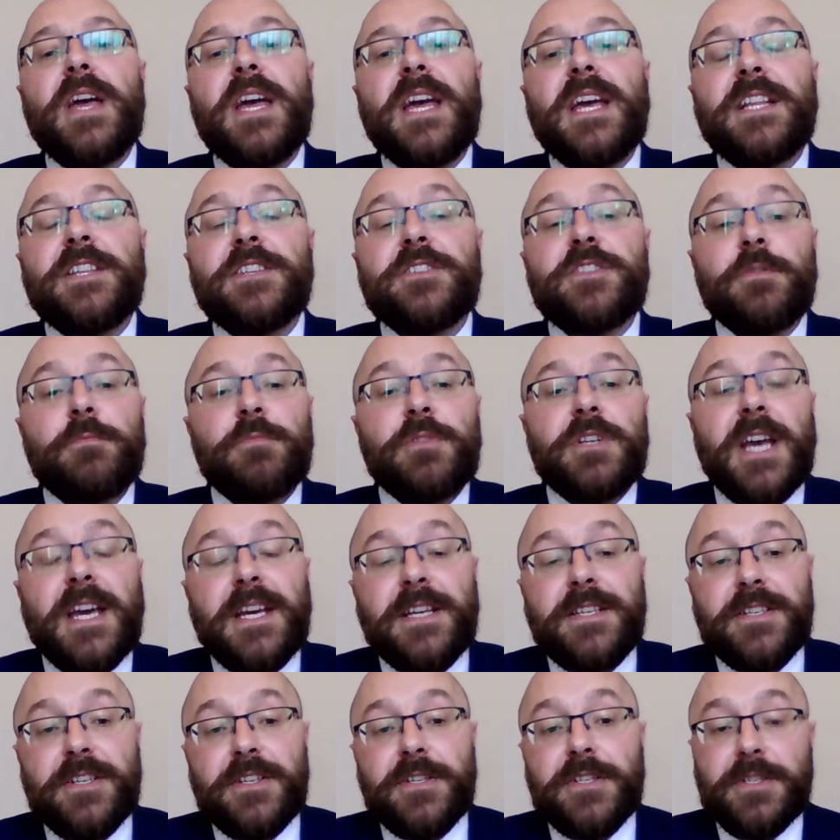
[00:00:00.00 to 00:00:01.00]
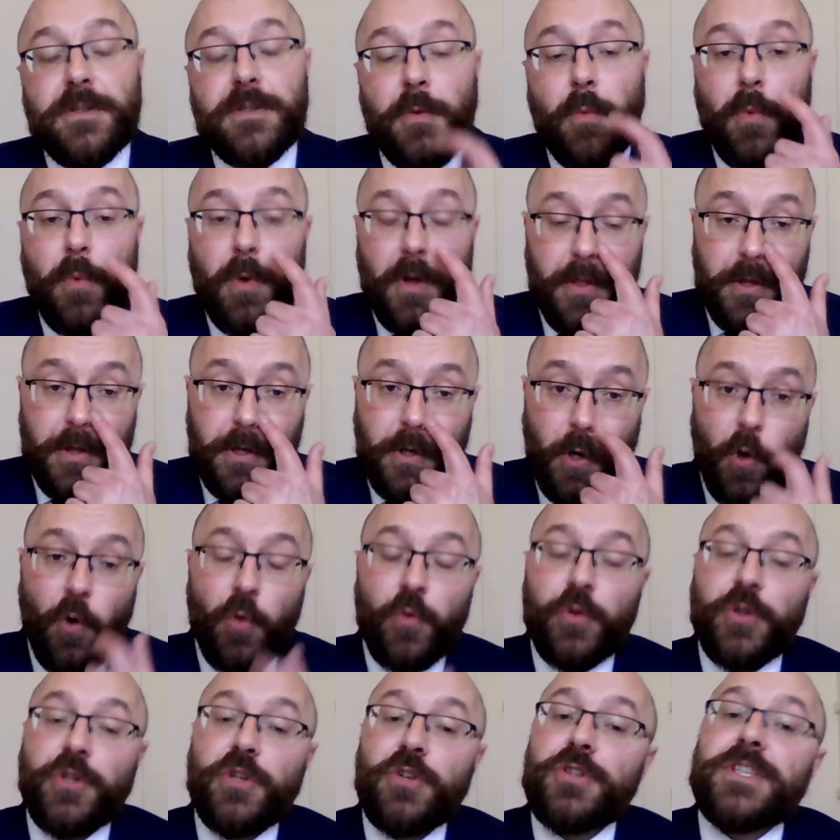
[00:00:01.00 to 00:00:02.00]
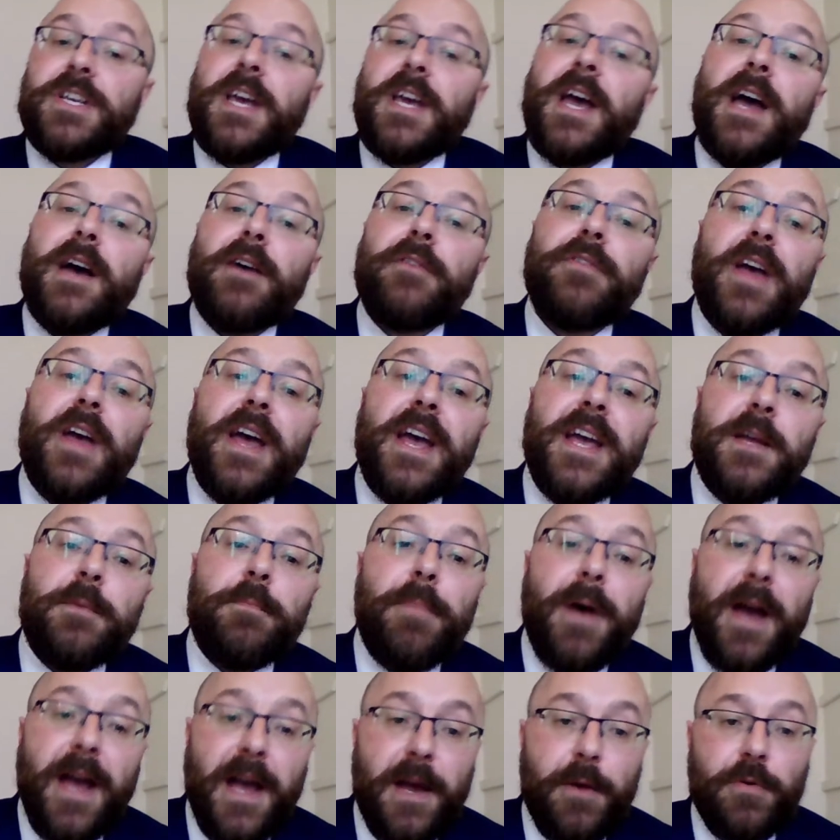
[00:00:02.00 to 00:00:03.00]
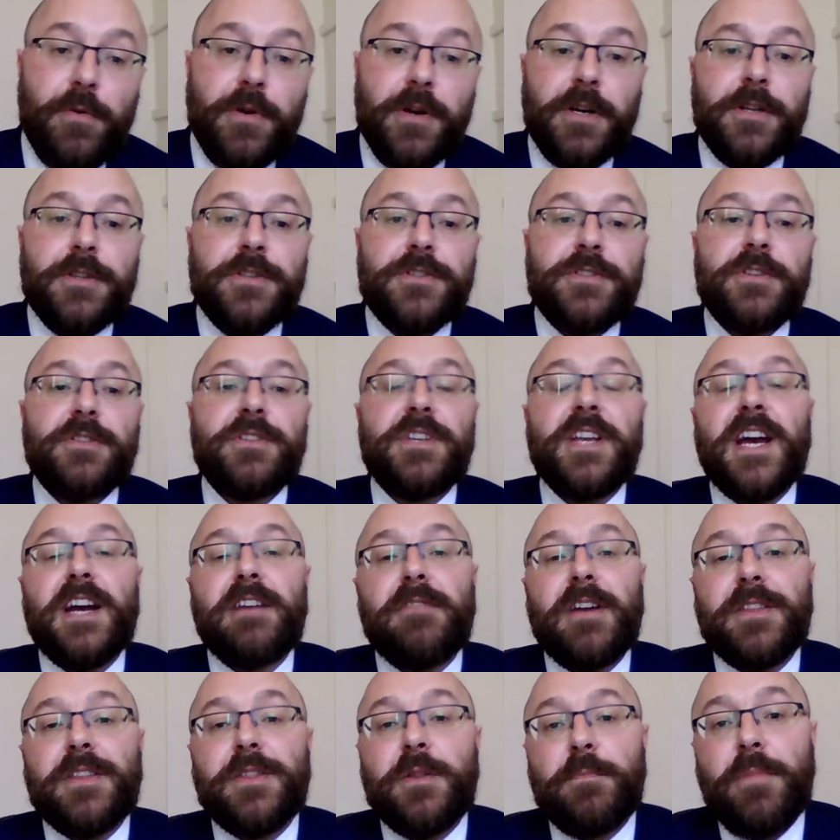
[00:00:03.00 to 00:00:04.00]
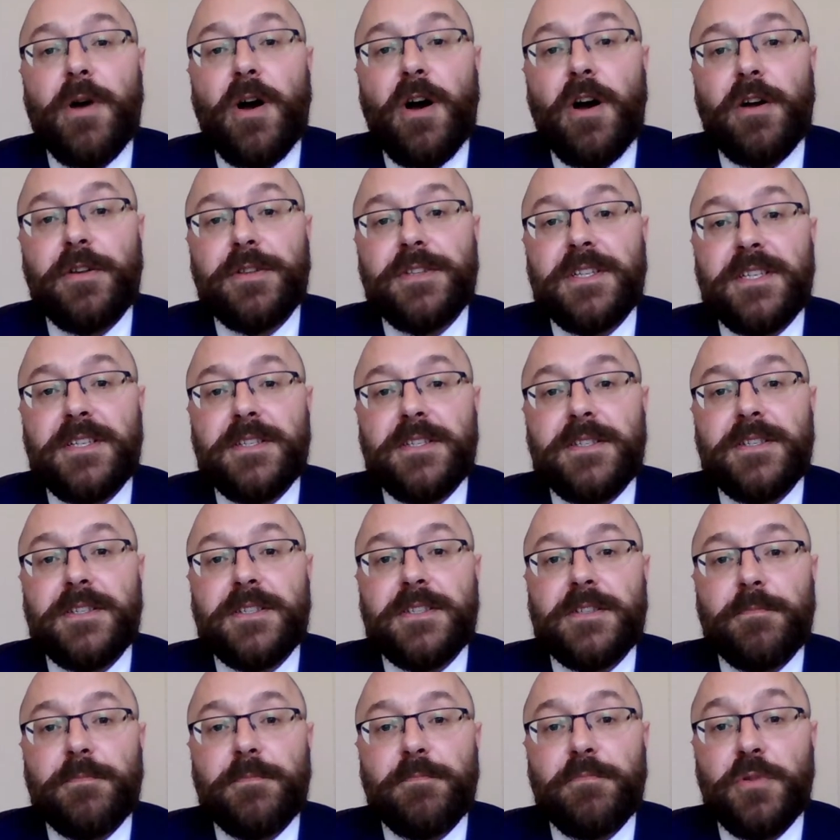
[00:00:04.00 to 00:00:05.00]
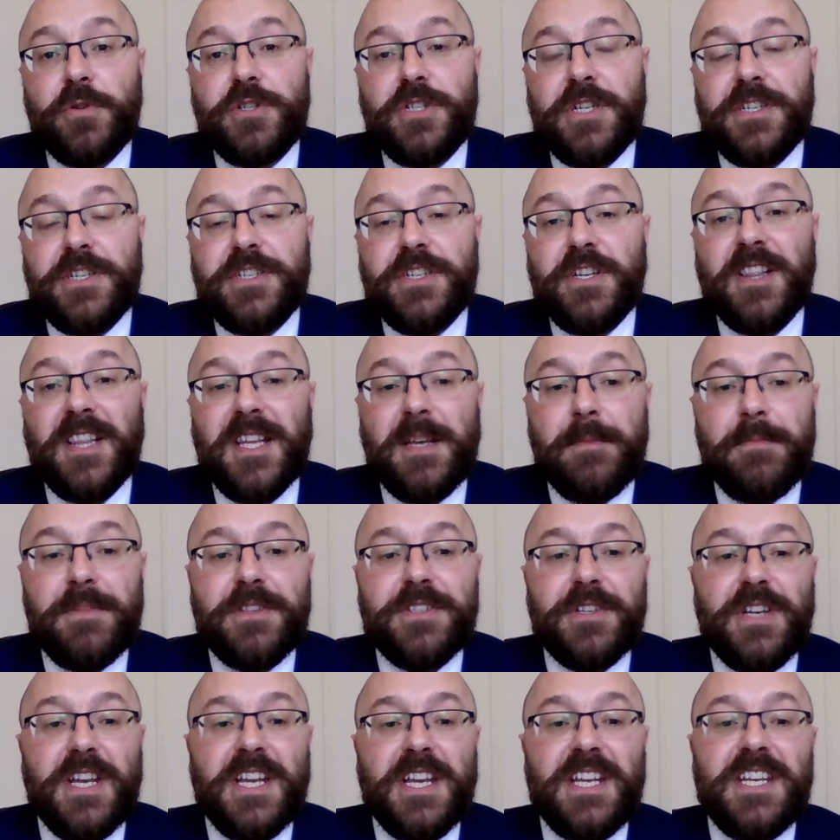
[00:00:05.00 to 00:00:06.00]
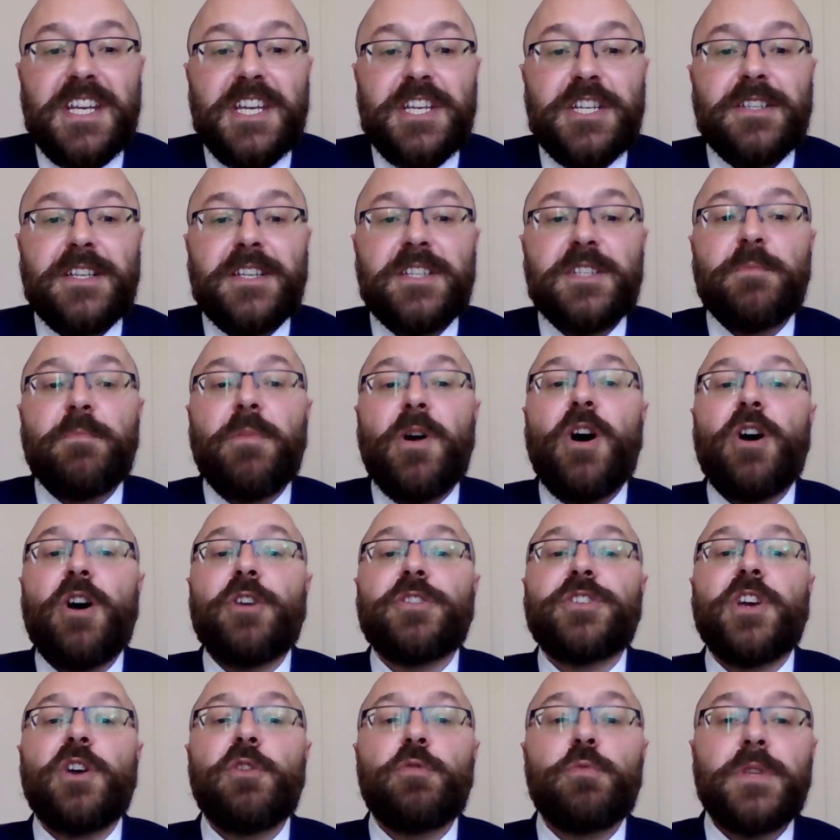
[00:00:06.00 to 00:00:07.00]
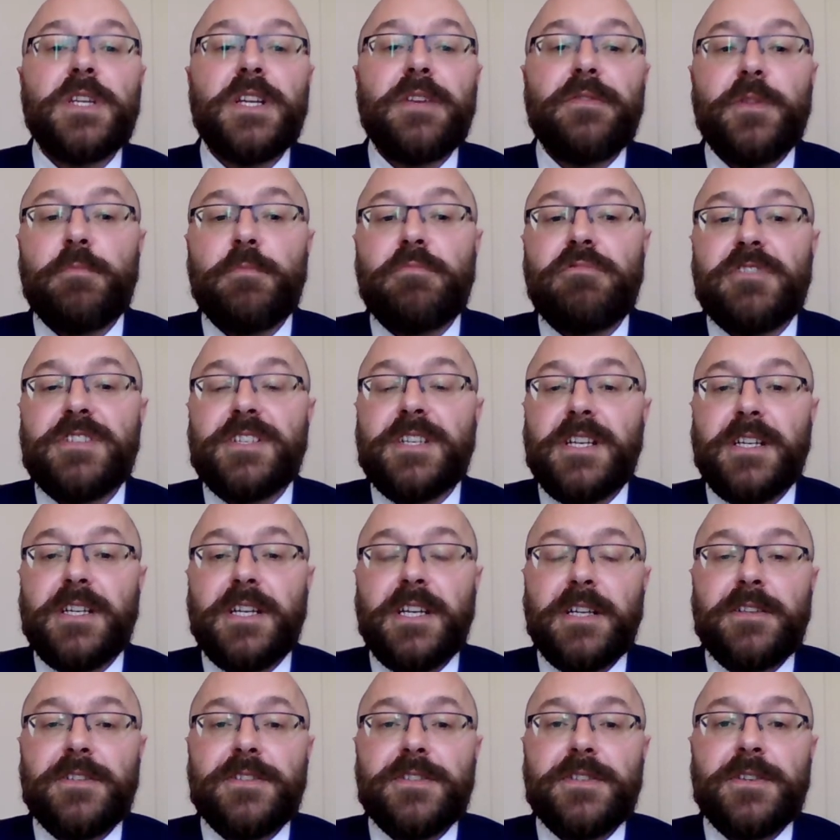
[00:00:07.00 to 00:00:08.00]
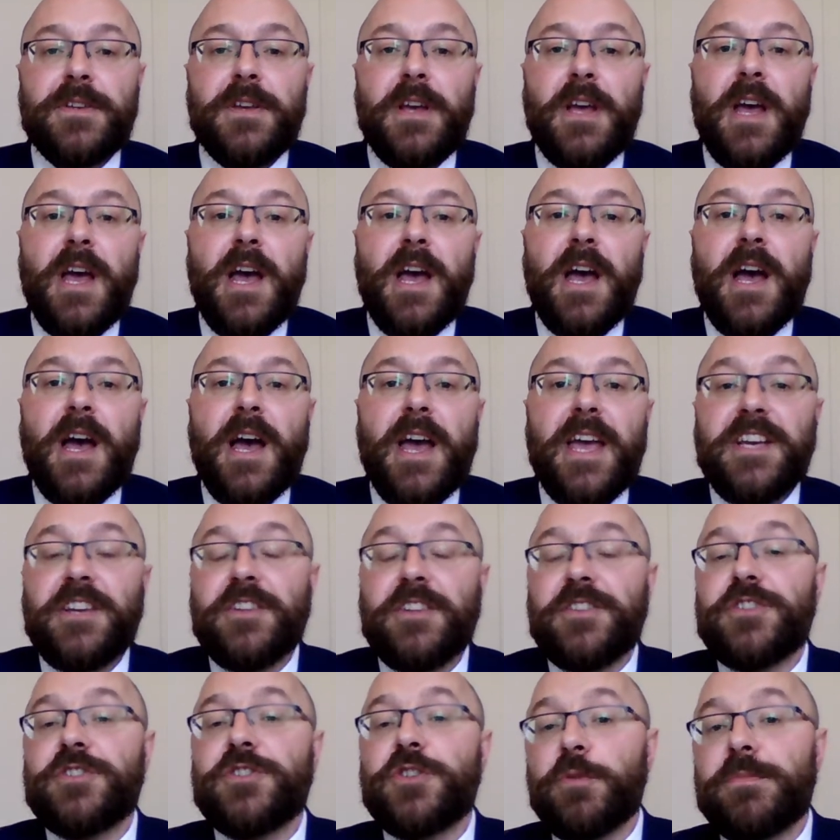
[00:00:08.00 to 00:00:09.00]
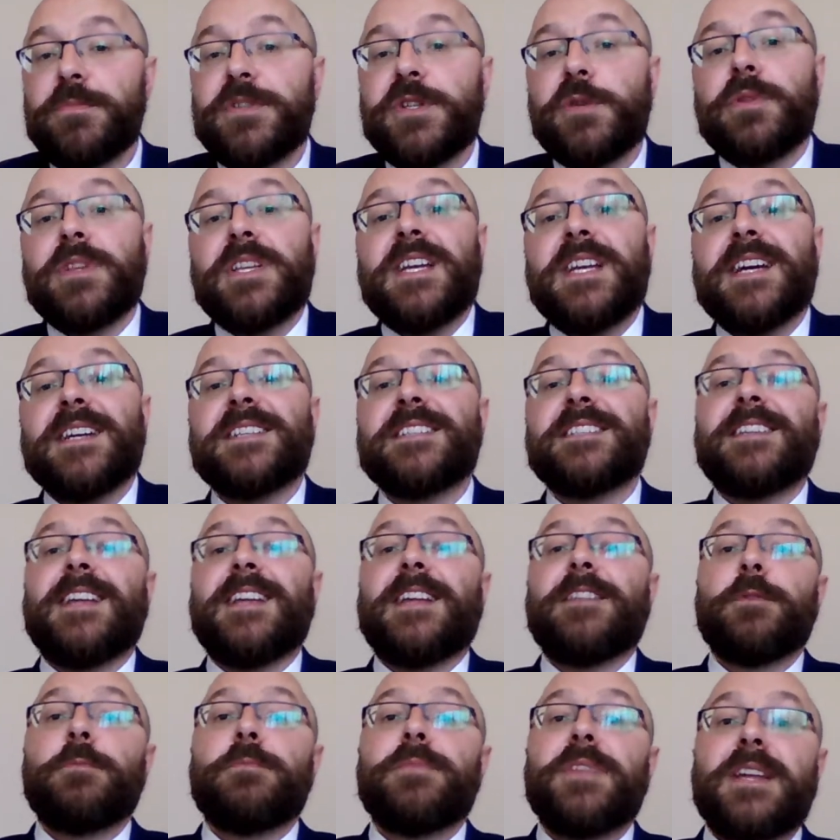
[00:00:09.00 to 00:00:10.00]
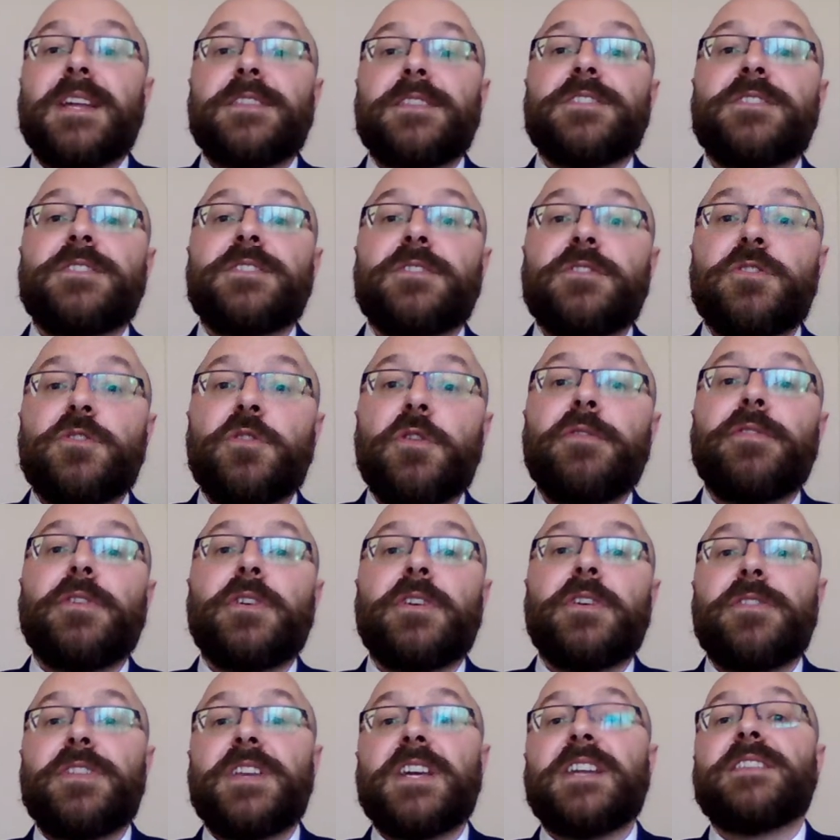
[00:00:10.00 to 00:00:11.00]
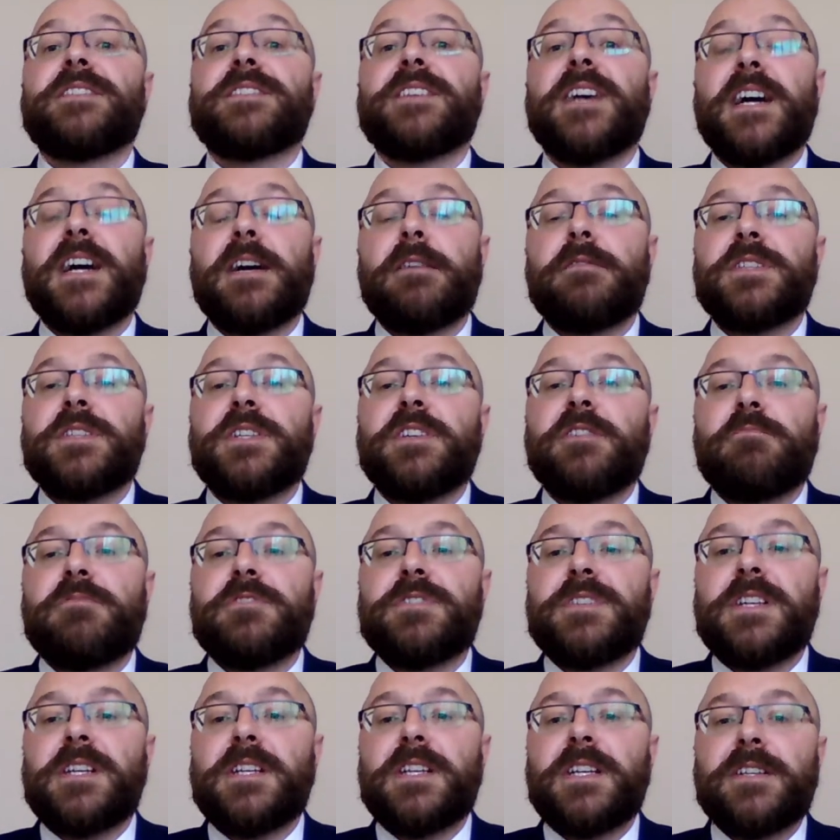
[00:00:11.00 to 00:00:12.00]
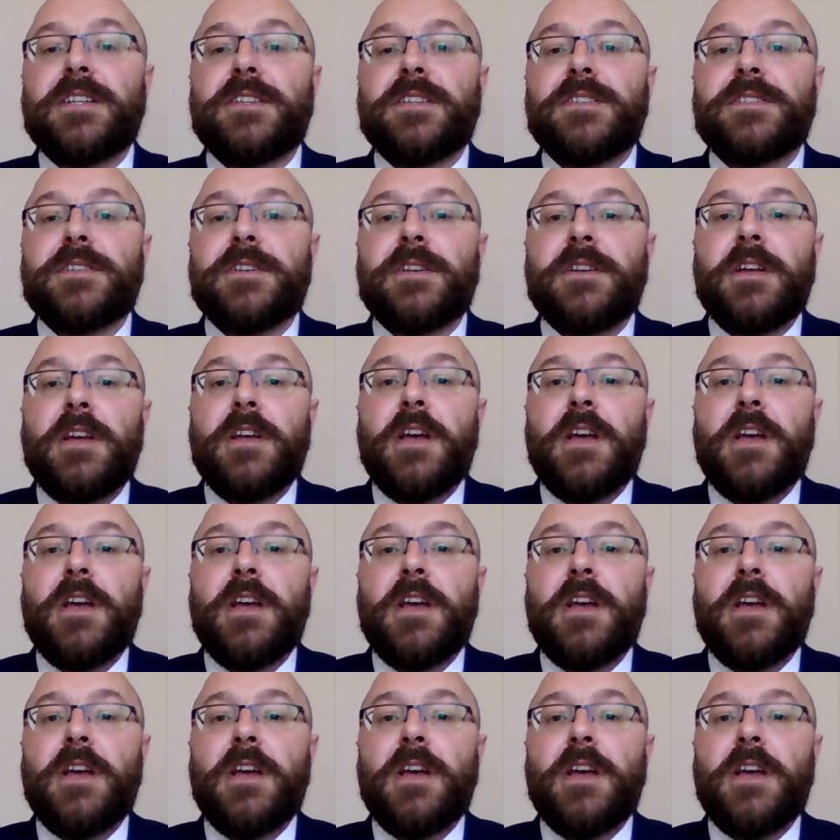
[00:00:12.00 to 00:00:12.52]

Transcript: In some cases, the court does have a power to direct that parties' budgets are limited initially to part only of the proceedings. It can subsequently extend them then to cover the entirety of proceedings.